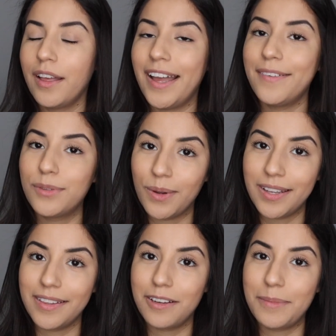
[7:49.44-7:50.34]
I have to wait
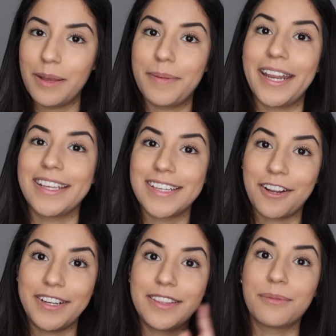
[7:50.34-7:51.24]
a little bit, but I can
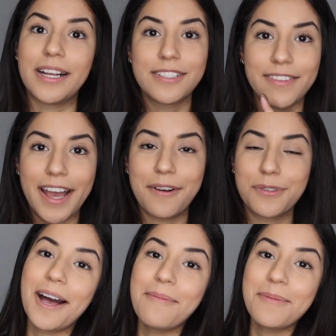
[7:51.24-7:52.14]
decorate the rest of the
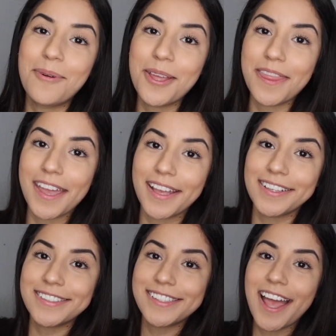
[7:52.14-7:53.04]
house. Couple more
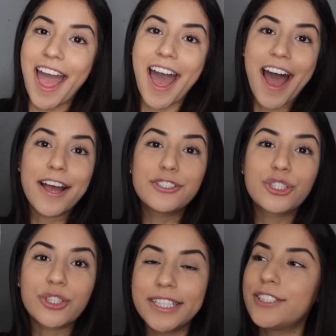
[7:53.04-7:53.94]
things. A
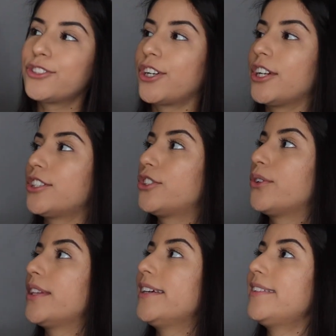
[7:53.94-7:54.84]
tree skirt.
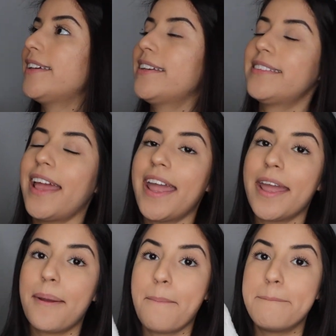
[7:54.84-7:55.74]
So this is
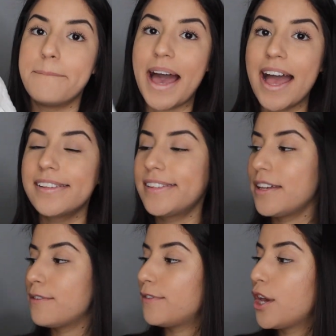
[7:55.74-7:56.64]
a
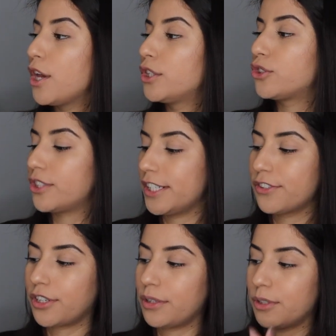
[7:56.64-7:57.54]
massive tree
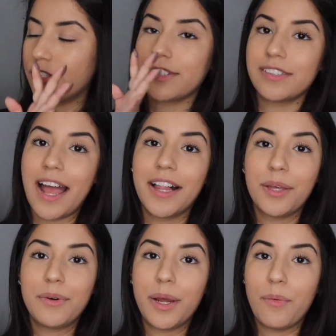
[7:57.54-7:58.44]
skirt, which is
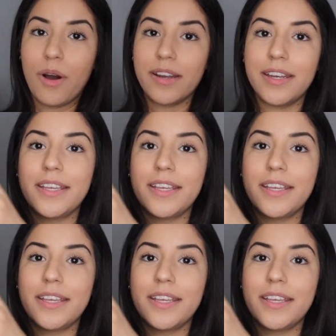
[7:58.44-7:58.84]
exactly what I wanted.